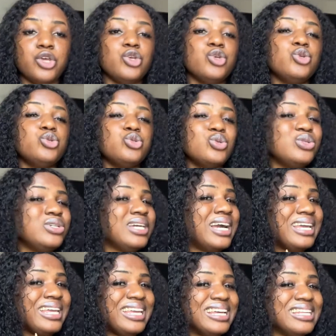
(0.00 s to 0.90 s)
so you
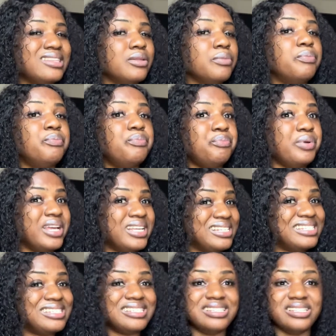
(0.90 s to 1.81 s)
can get the
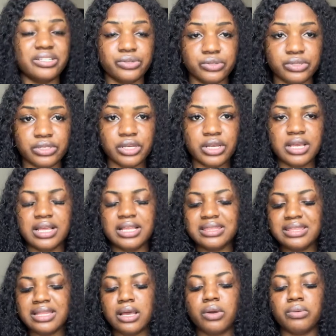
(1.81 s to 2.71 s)
best deals.
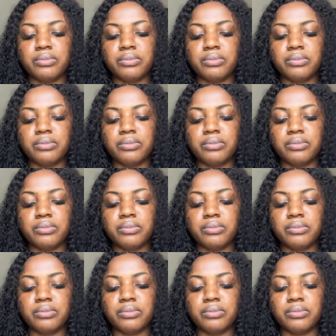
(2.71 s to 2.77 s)
Now,